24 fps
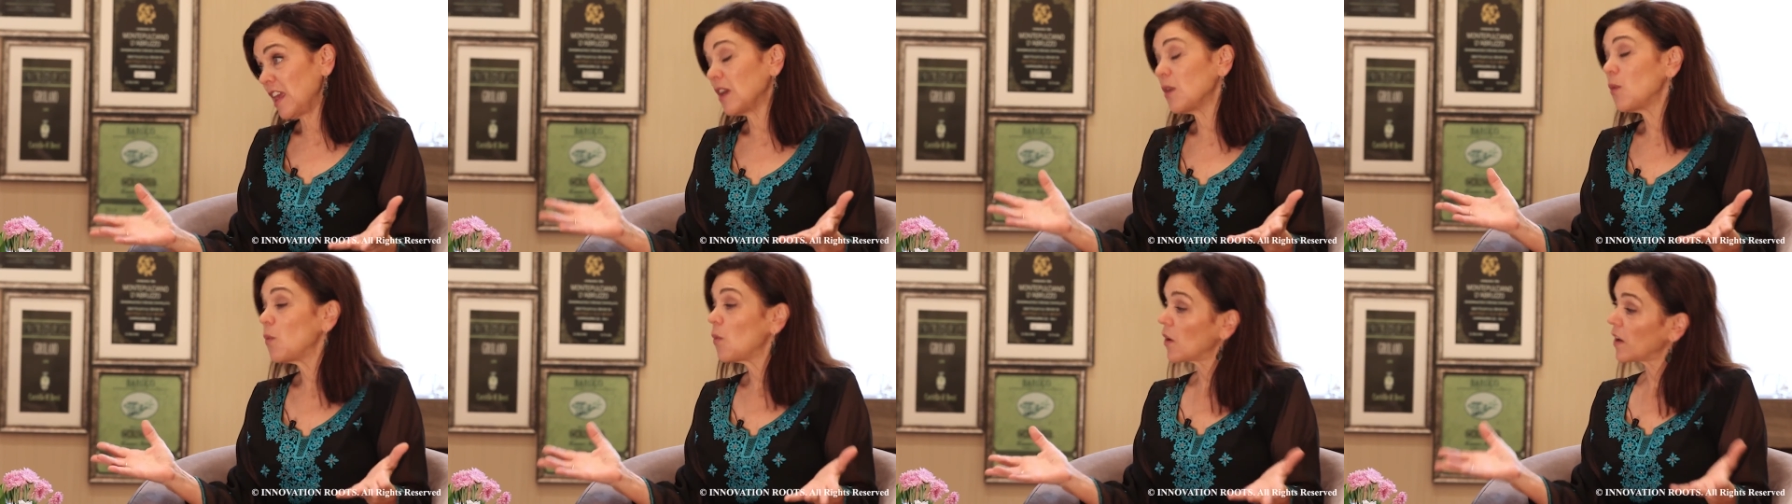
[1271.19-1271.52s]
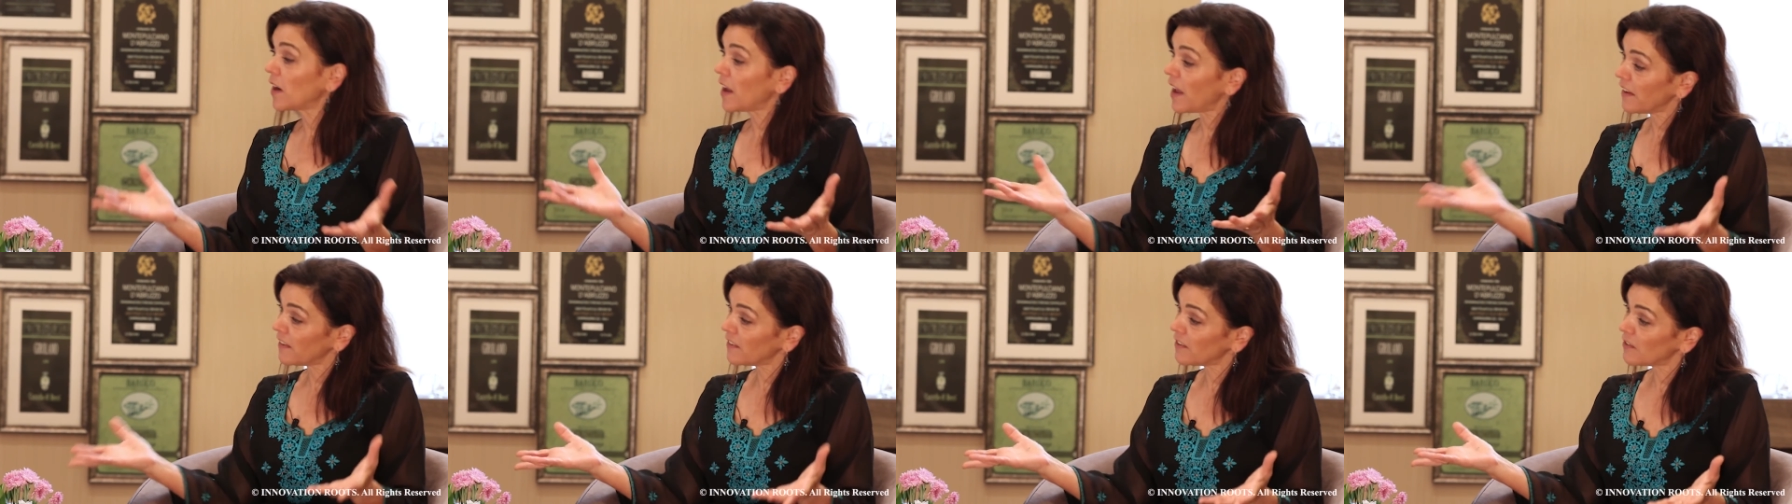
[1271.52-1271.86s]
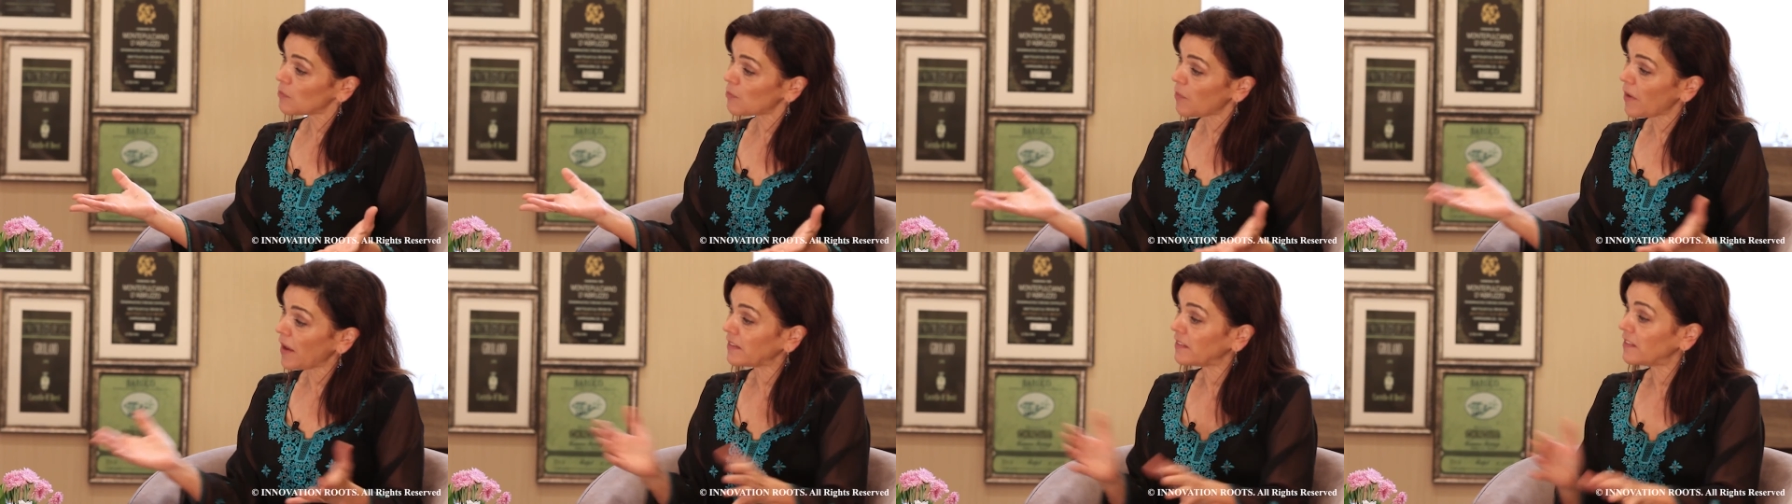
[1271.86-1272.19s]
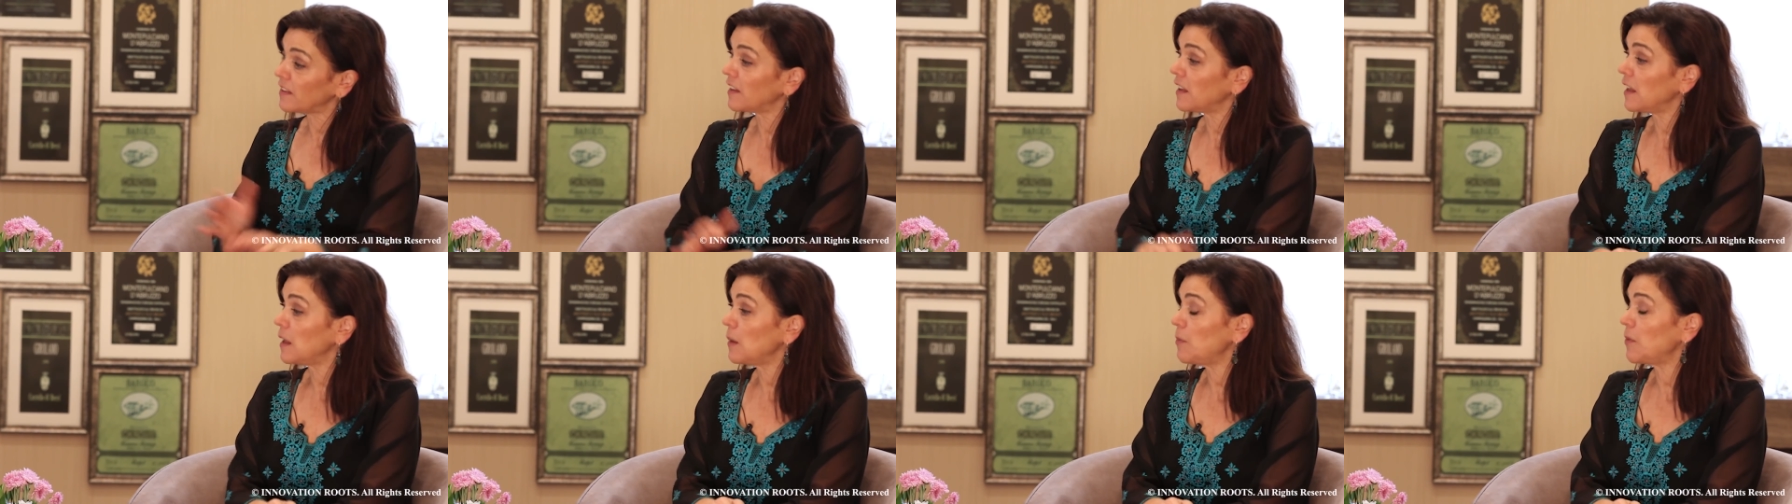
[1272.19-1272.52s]
and what I expect to
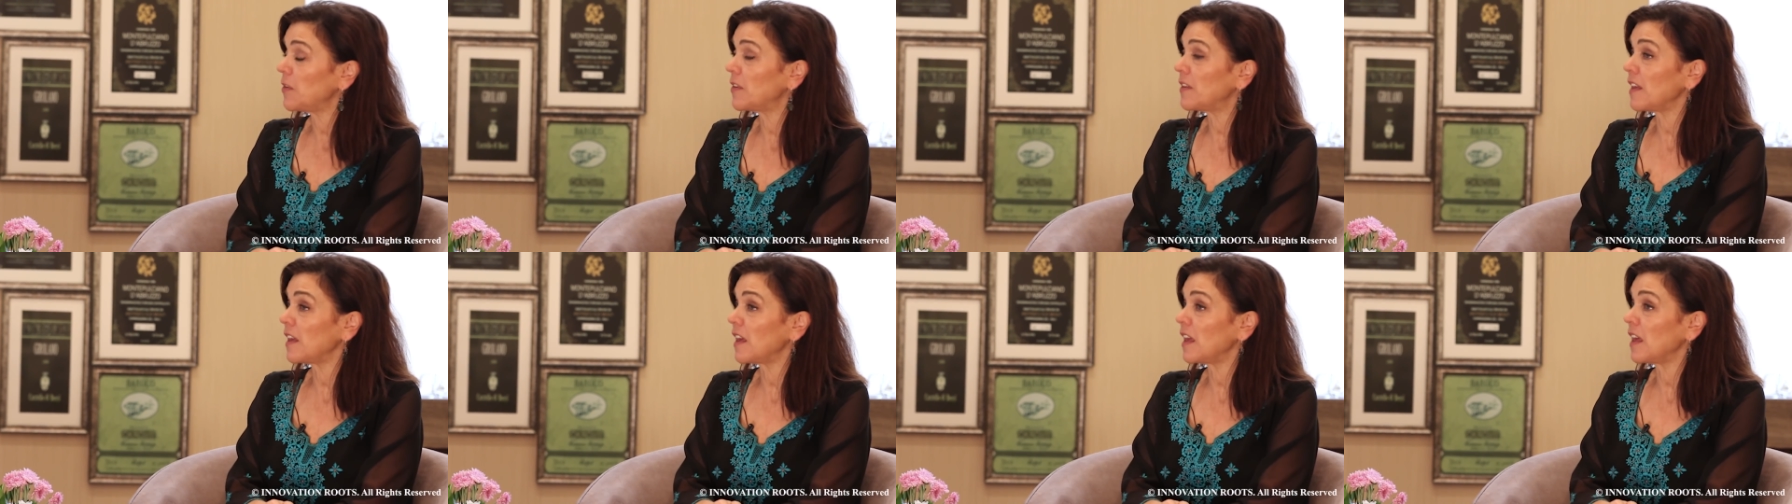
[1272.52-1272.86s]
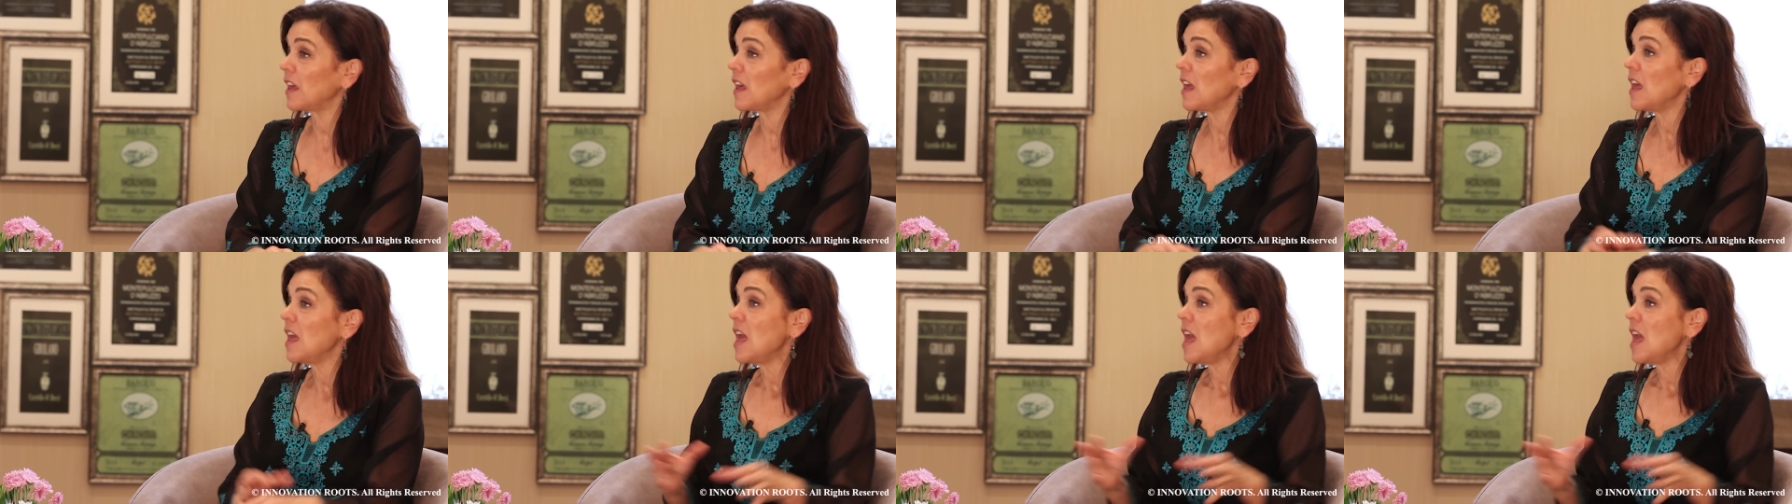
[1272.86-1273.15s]
keep seeing